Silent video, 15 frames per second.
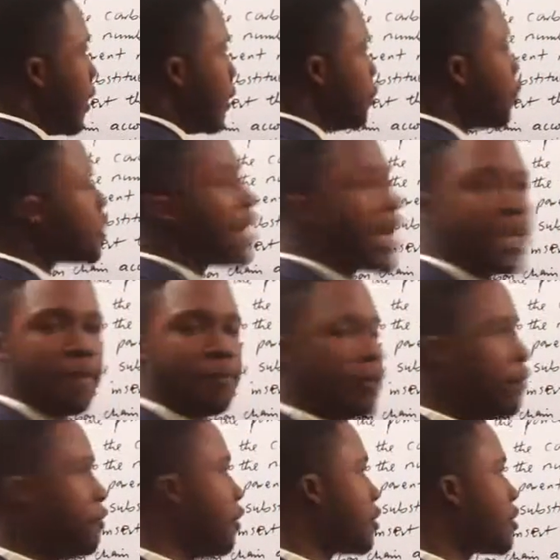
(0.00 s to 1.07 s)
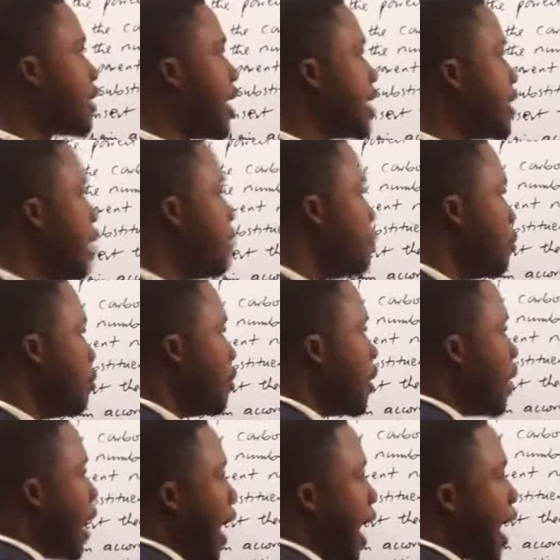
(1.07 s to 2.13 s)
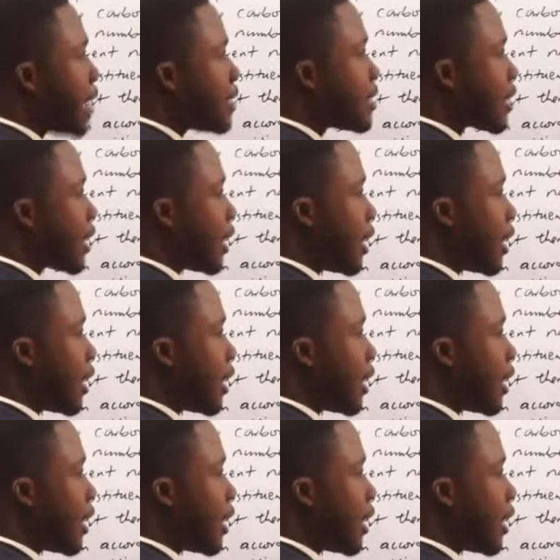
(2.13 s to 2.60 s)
just like the previous example, at